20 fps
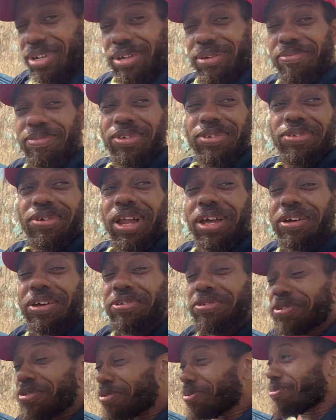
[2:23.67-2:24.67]
I mean, it's all I
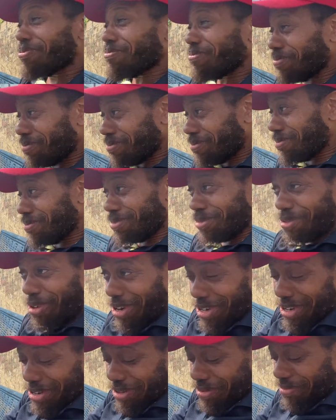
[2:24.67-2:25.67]
can do. So I
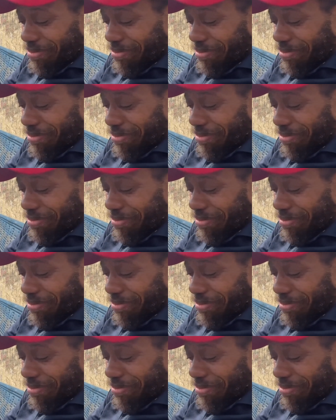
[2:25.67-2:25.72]
did.